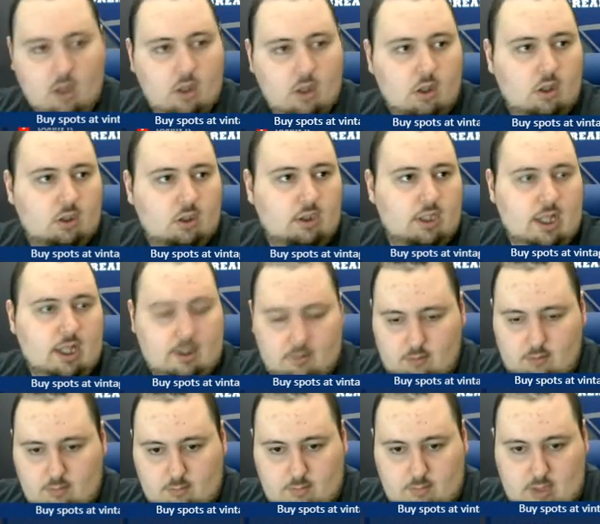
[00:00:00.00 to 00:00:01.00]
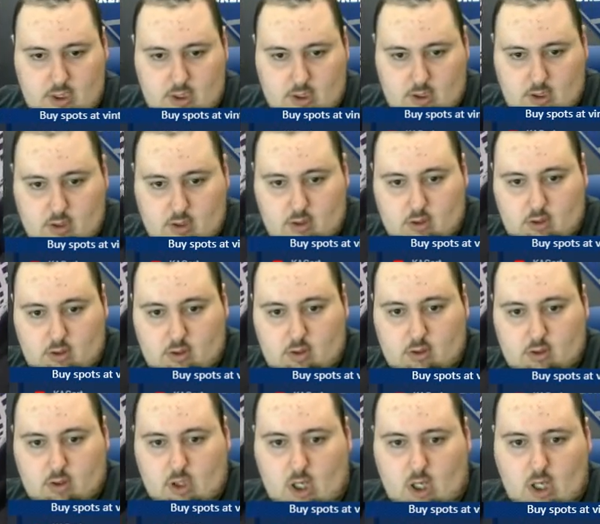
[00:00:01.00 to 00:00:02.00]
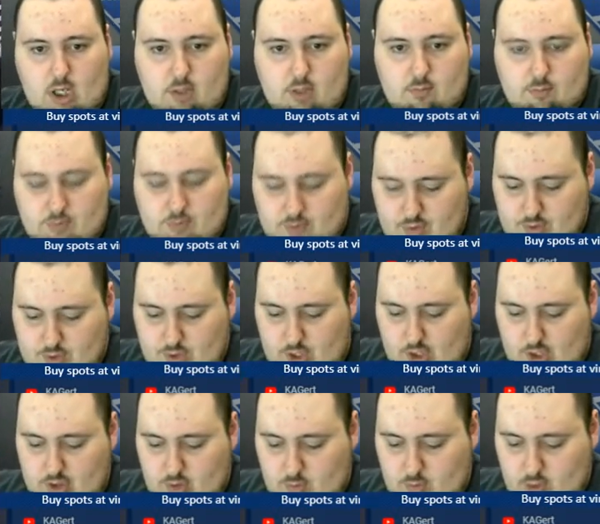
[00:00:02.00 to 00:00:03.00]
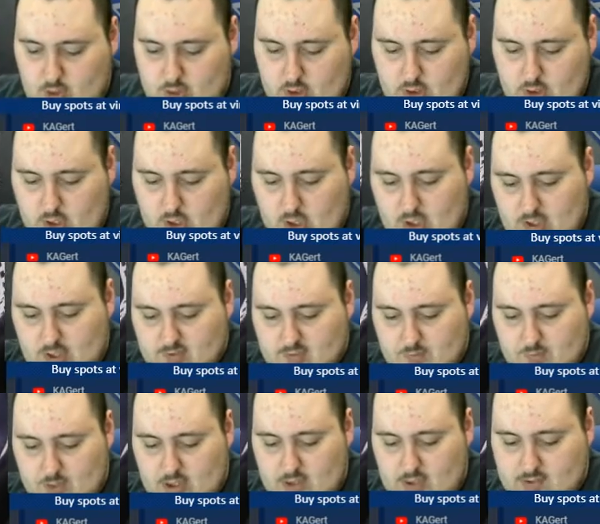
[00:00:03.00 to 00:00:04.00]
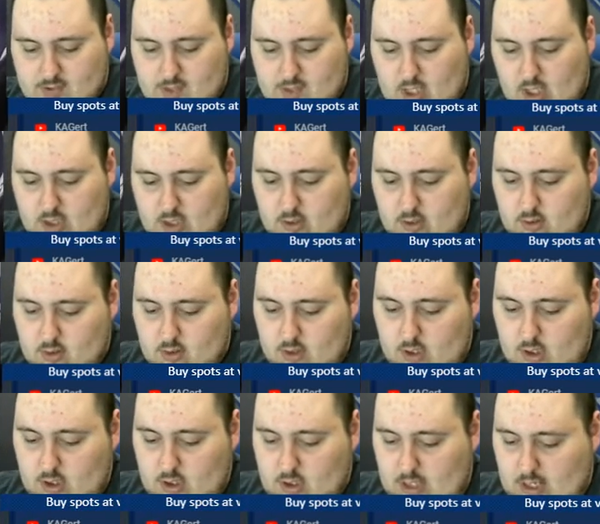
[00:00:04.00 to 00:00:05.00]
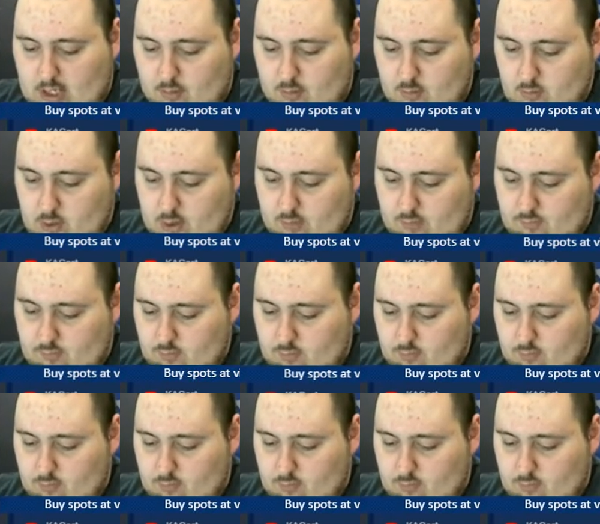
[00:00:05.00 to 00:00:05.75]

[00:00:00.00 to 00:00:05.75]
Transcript: let me... Doug, you want to explain it to Donnie, how it works